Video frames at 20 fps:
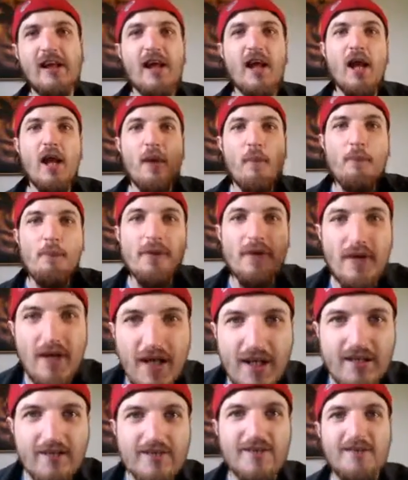But yes,
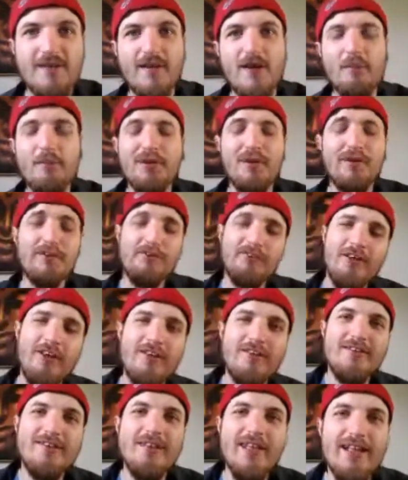I mean, for Christ's
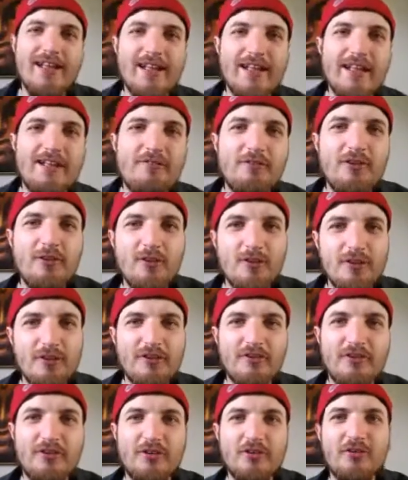sake, he even called his
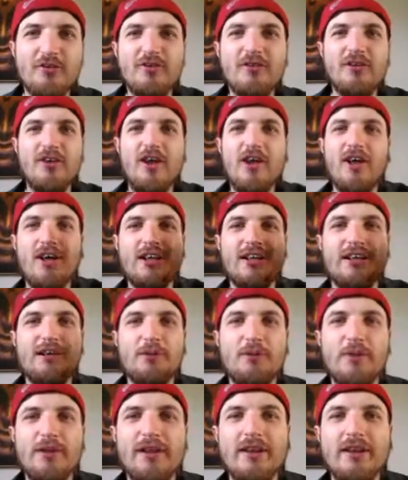daughter Harley Quinn.